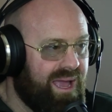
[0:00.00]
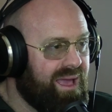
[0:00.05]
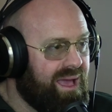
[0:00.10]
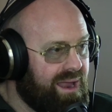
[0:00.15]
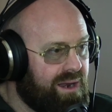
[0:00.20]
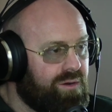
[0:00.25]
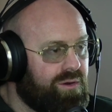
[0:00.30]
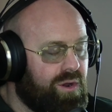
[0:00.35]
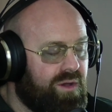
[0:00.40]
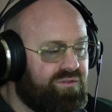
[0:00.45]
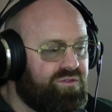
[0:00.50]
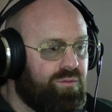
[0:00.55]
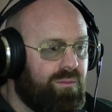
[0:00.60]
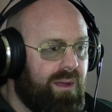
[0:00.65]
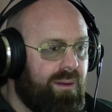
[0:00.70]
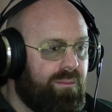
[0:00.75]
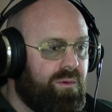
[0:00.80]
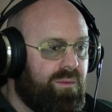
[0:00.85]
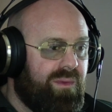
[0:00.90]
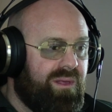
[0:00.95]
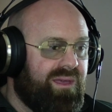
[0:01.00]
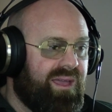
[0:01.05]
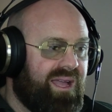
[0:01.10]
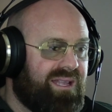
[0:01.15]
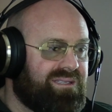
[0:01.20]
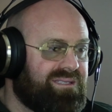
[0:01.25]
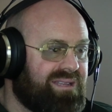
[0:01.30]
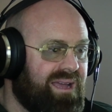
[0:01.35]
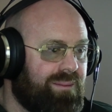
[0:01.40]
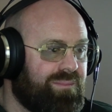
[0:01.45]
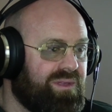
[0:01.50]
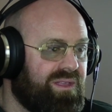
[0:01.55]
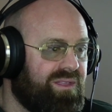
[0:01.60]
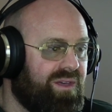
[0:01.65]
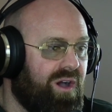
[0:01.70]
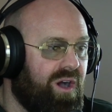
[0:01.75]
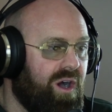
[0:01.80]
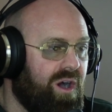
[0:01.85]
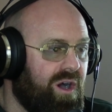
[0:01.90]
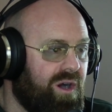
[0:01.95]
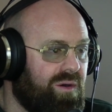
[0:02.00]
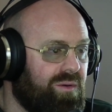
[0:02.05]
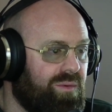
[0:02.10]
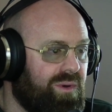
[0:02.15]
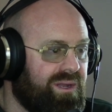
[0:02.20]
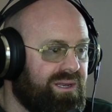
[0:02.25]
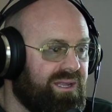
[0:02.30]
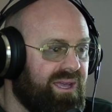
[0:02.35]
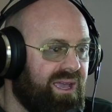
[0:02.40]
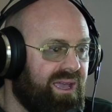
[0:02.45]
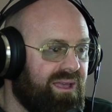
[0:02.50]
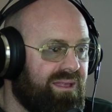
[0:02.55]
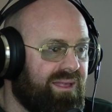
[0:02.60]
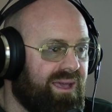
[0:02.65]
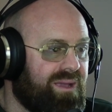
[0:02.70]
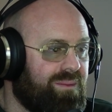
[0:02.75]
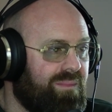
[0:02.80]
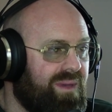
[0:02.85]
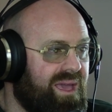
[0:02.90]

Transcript: I don't know if you remember, Billy. I'd stopped you in the hall one day and like,